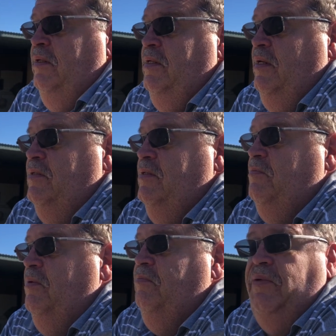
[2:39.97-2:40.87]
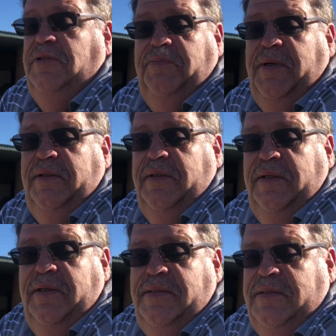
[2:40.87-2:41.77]
He's just been push-button,
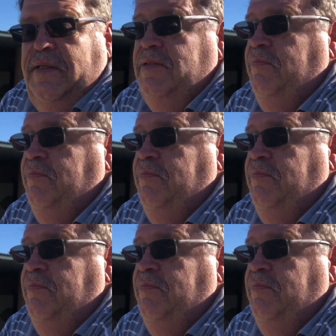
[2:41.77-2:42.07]
and it's such a